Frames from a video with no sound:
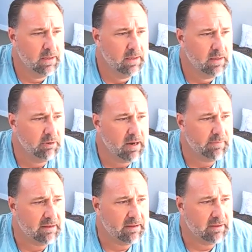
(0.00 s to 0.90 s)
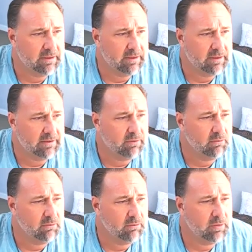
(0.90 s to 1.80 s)
Let me grab that link for you real
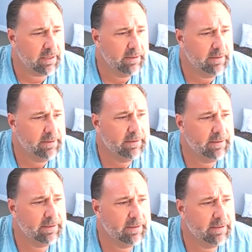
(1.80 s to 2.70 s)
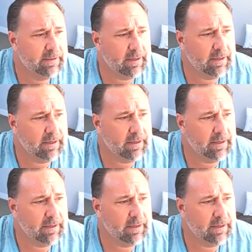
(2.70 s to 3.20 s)
quick. Um,